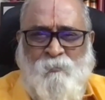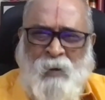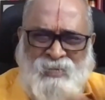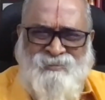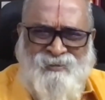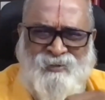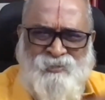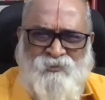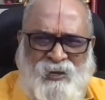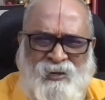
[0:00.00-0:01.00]
Master
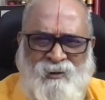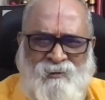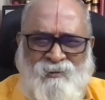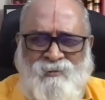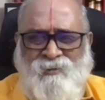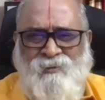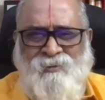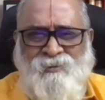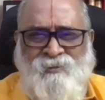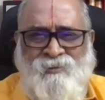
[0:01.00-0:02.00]
is final,
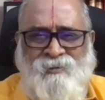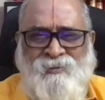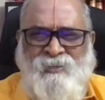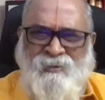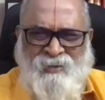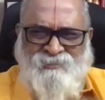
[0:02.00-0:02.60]
the